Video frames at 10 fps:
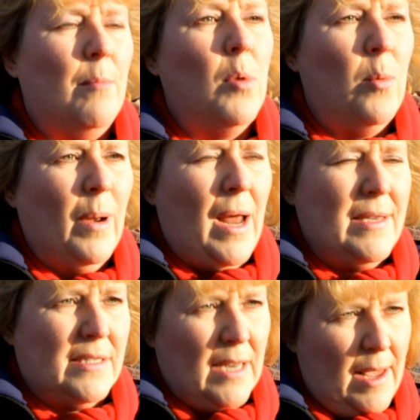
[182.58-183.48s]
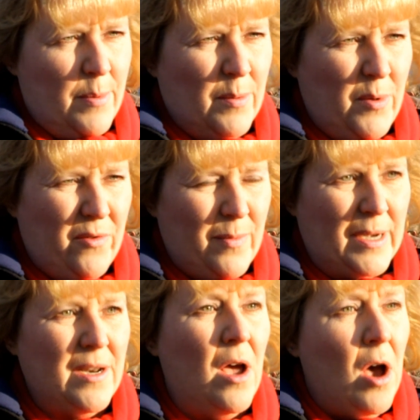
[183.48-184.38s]
mobilize the labour
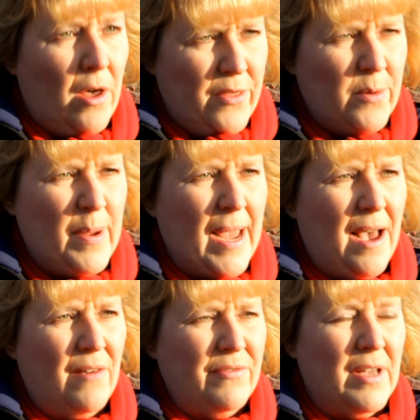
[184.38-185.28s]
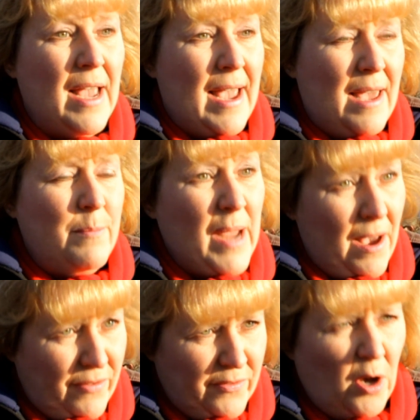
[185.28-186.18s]
movement on their behalf and
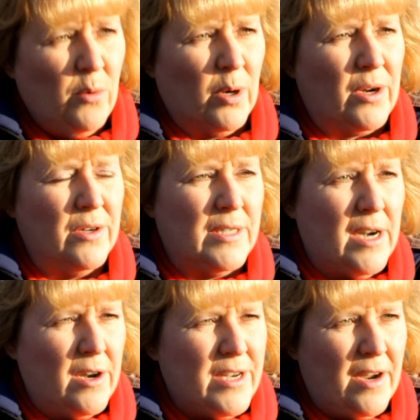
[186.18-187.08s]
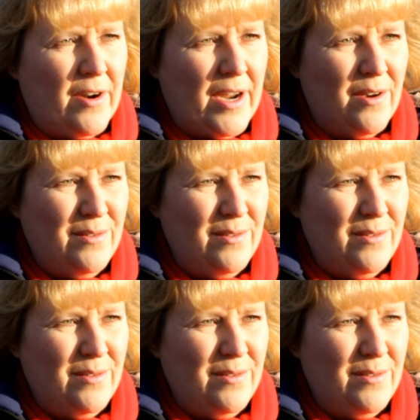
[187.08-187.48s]
behalf of all workers in Ontario.